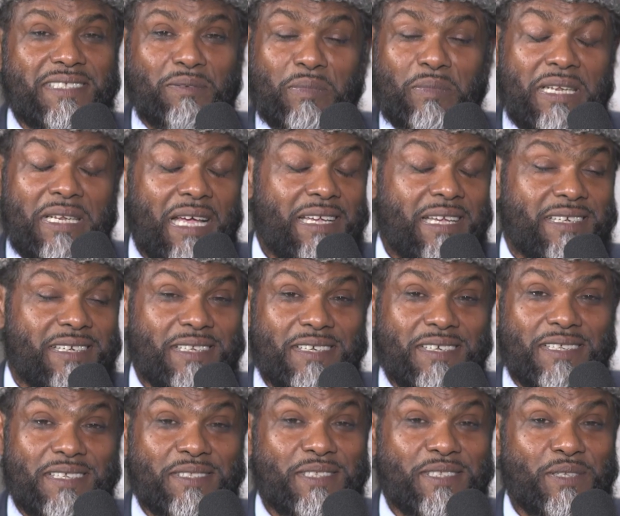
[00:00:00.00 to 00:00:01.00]
I mean, I can
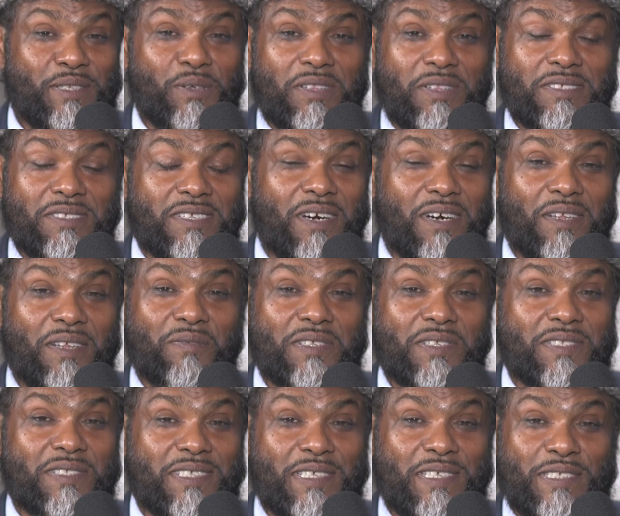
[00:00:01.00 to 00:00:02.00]
continue this
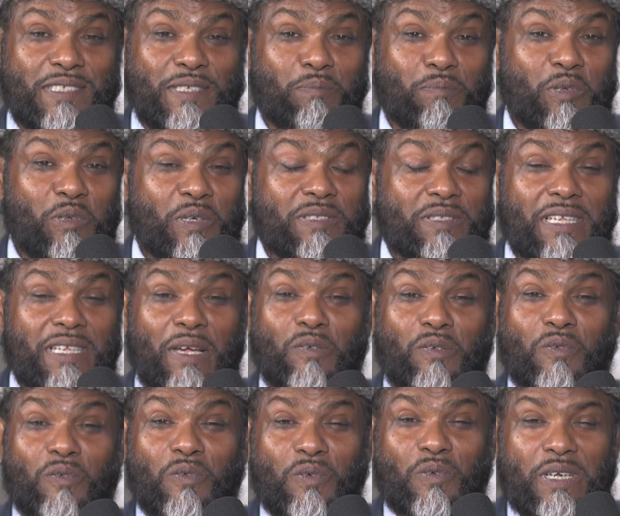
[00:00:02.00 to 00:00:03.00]
conversation because I
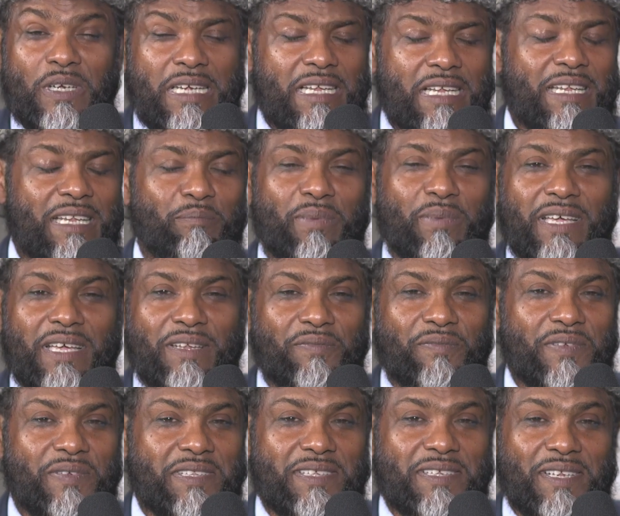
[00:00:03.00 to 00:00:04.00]
really
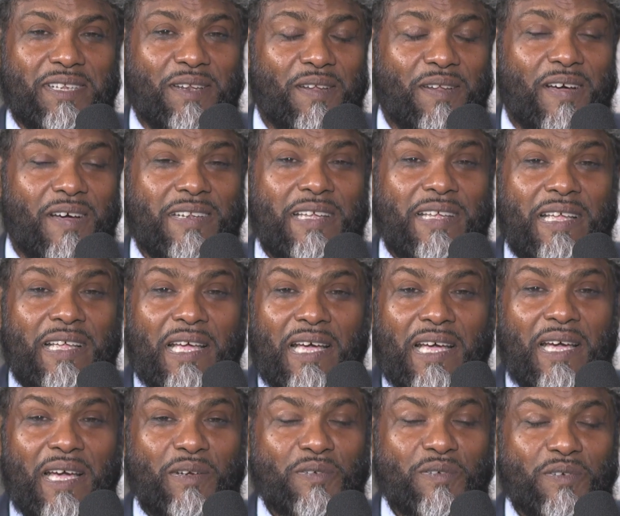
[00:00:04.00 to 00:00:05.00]
benefited a lot.
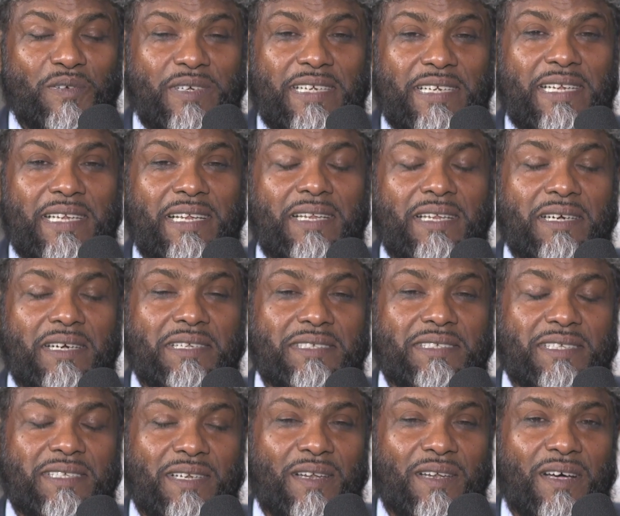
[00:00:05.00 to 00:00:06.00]
I really
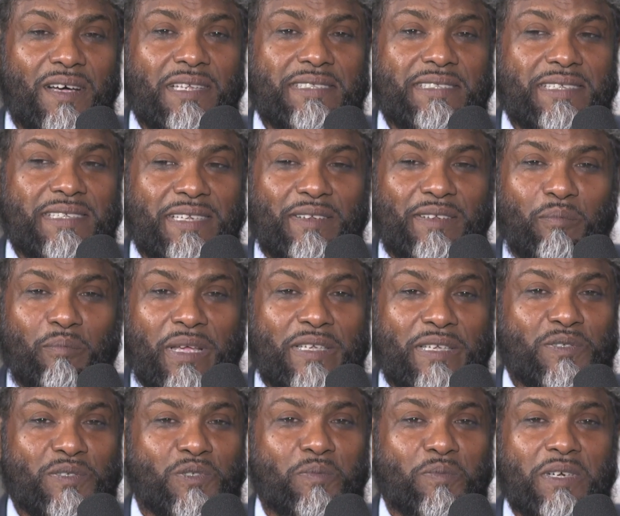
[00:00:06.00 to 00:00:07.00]
learned a lot, and it
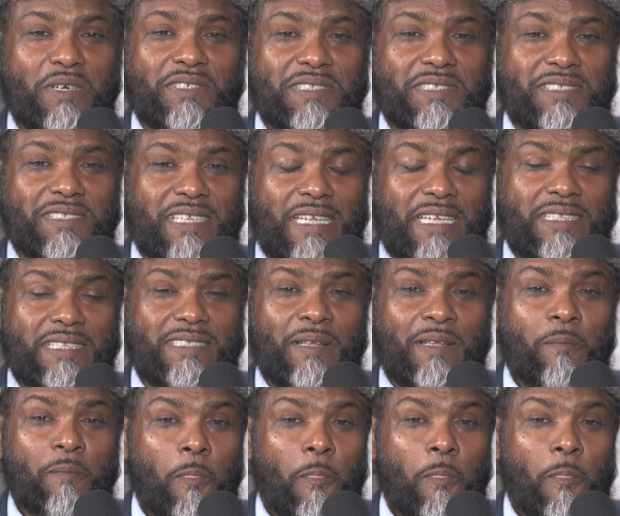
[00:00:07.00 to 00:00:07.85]
makes so much sense.